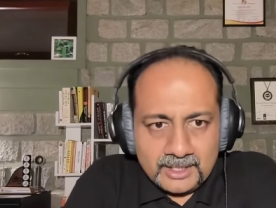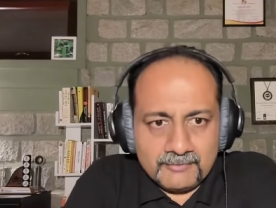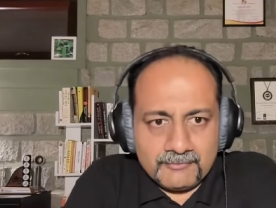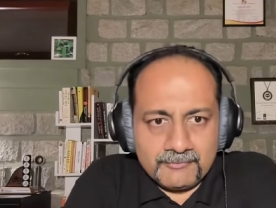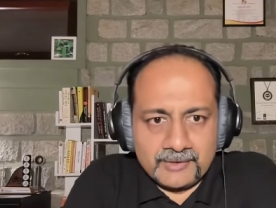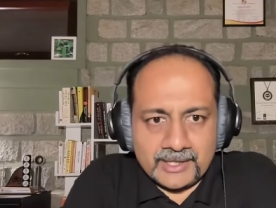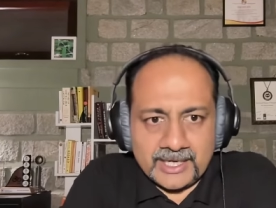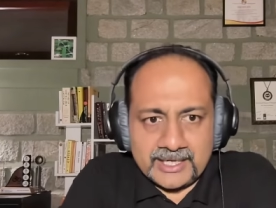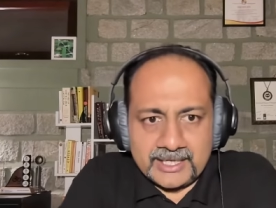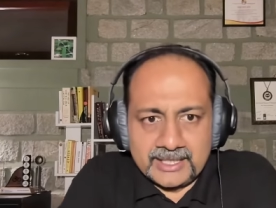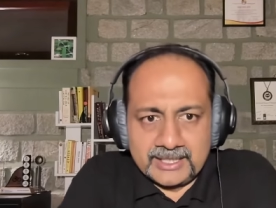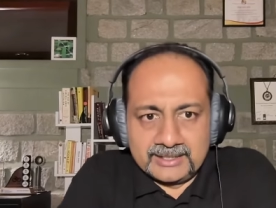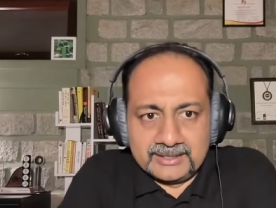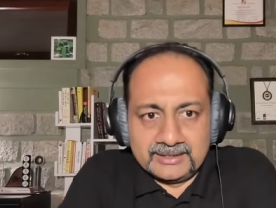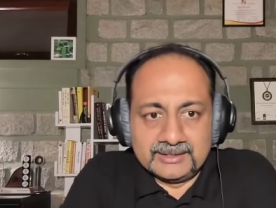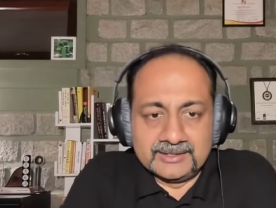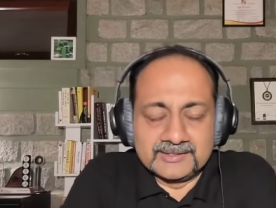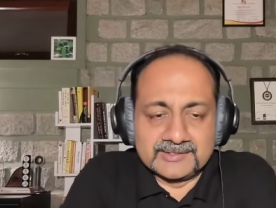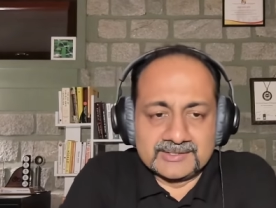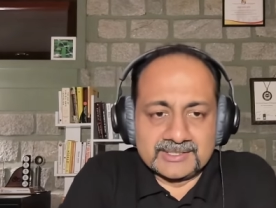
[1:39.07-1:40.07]

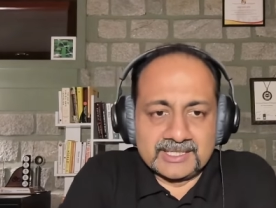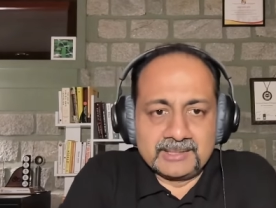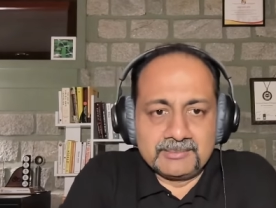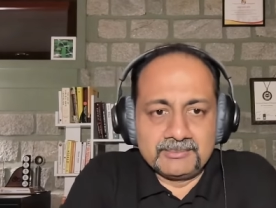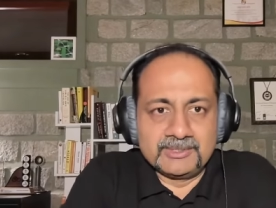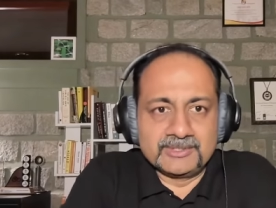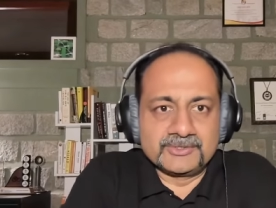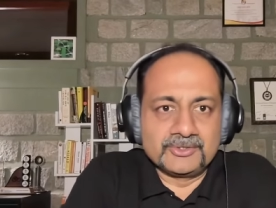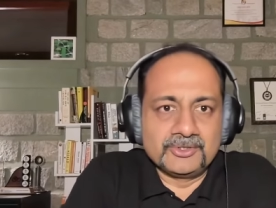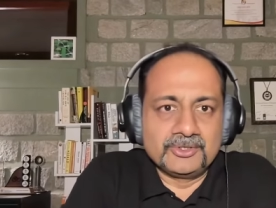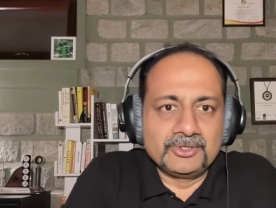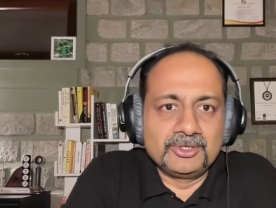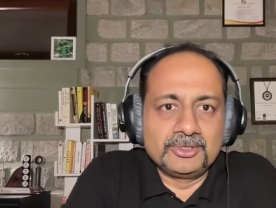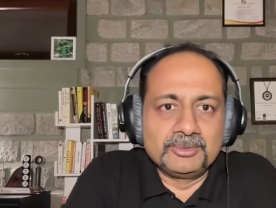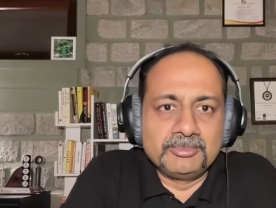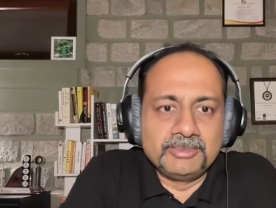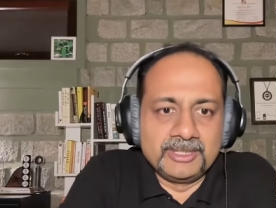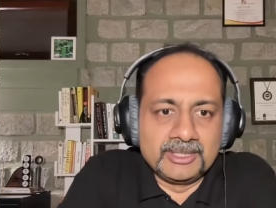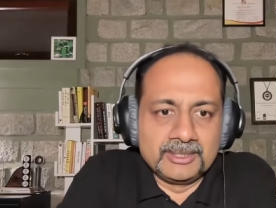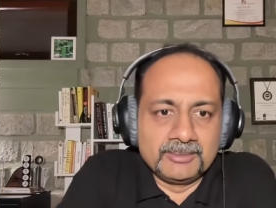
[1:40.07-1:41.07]
flooding. This time it's going
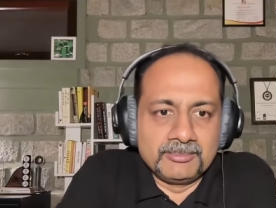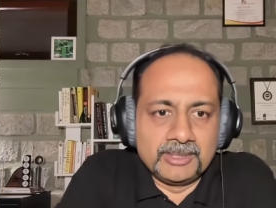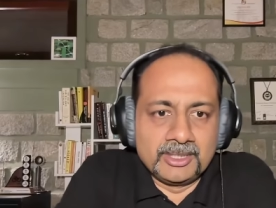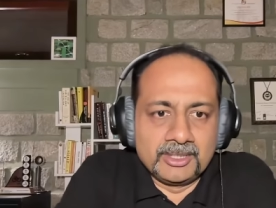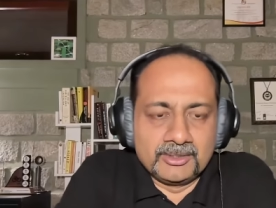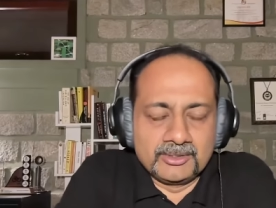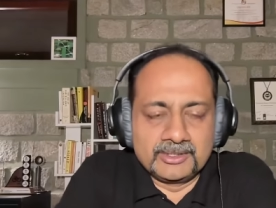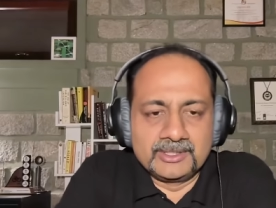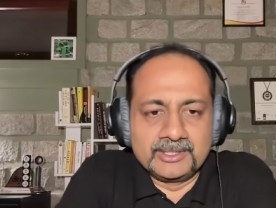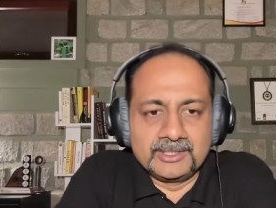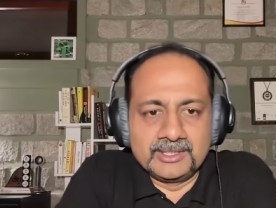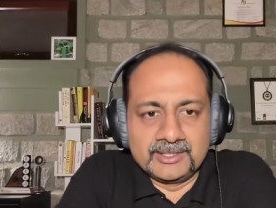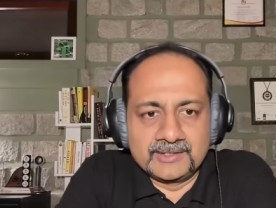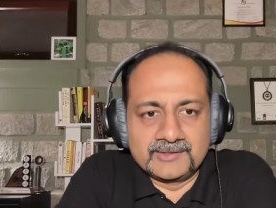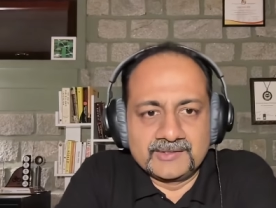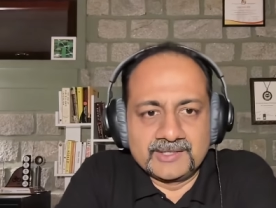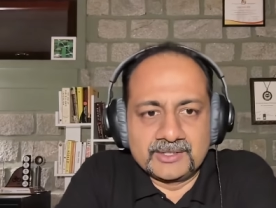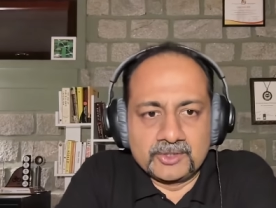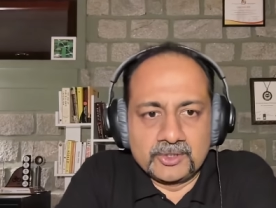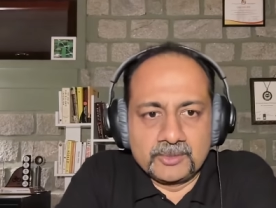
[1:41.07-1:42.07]
to be about the
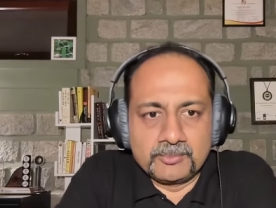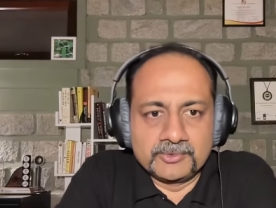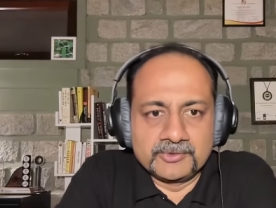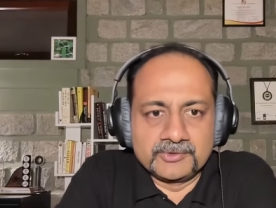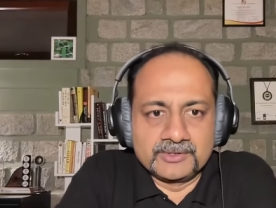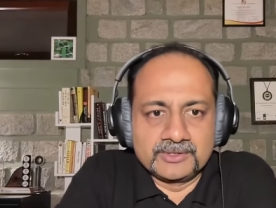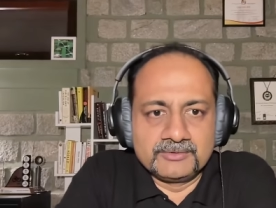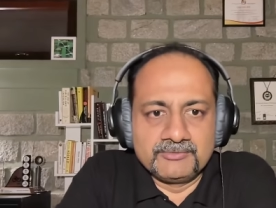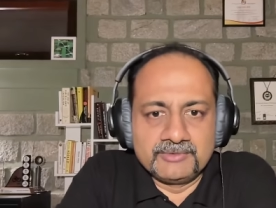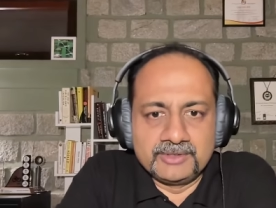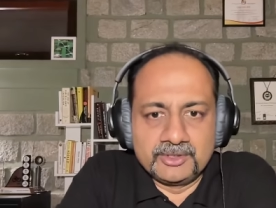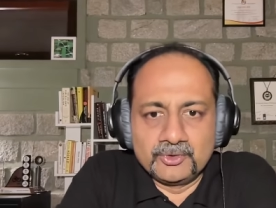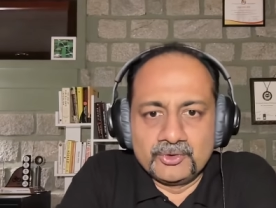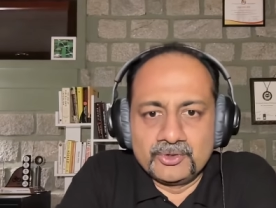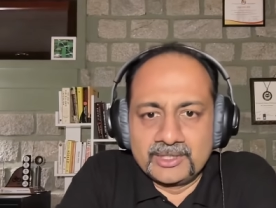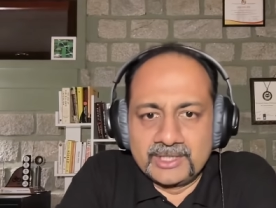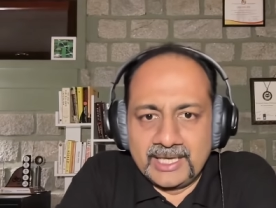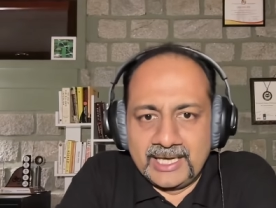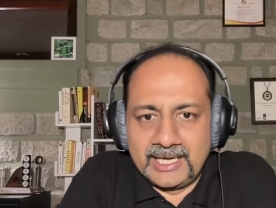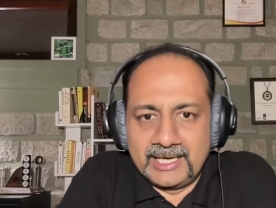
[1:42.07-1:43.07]
exact opposite. We
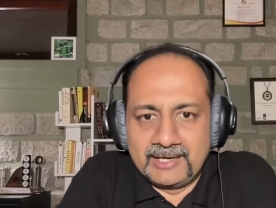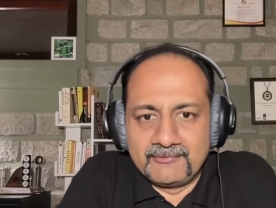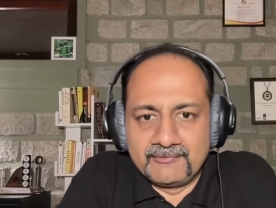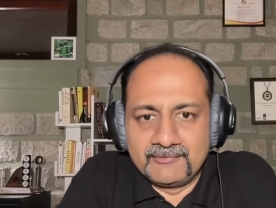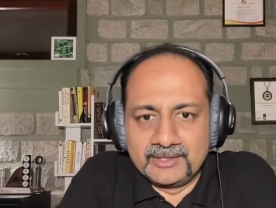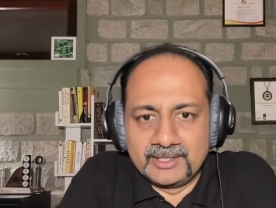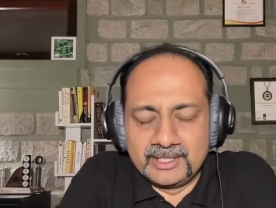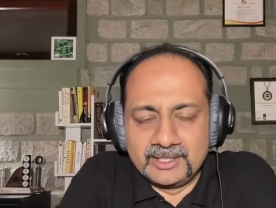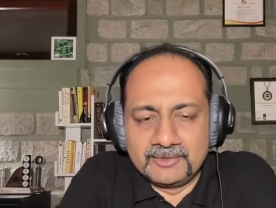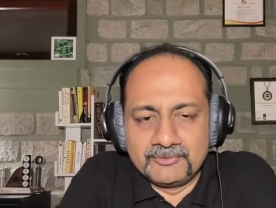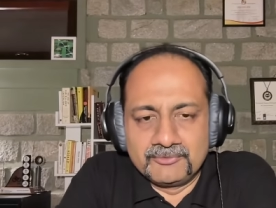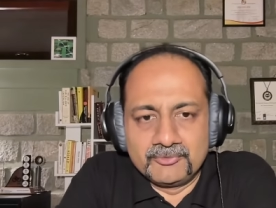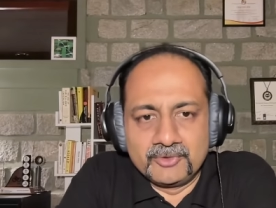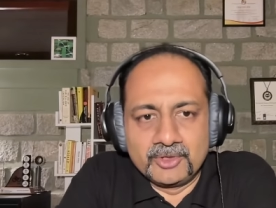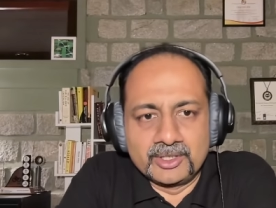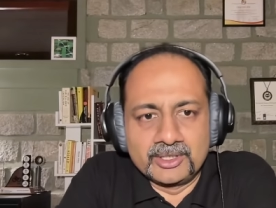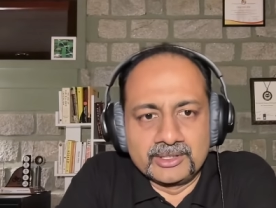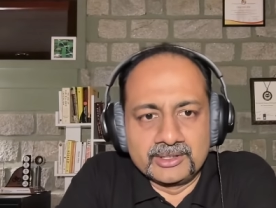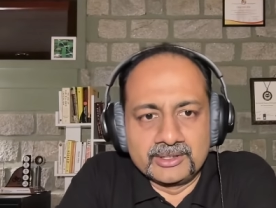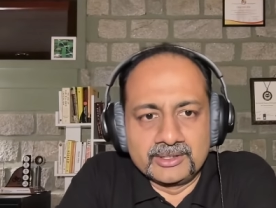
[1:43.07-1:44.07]
don't have enough
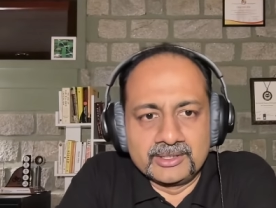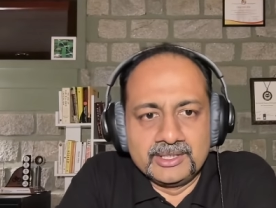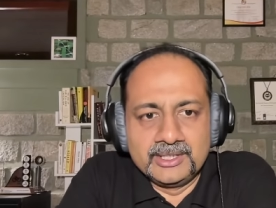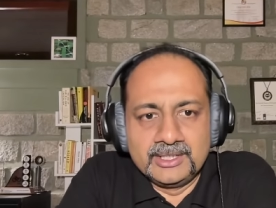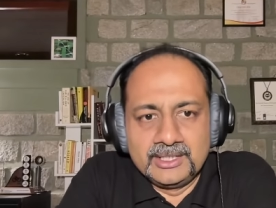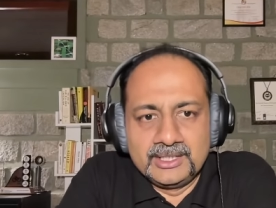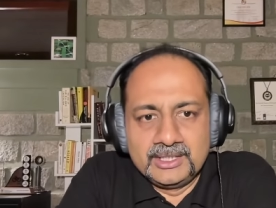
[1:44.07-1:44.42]
water.